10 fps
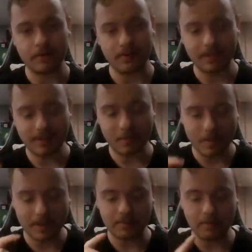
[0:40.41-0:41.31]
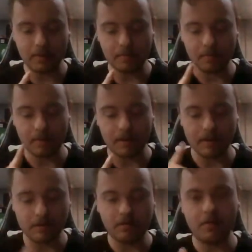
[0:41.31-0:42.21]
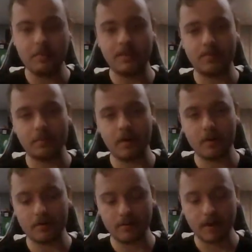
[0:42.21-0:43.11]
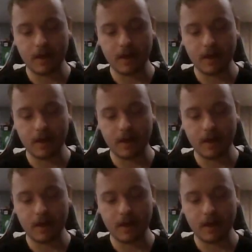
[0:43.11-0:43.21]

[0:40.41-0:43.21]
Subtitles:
I think the PSP was a little bit smaller.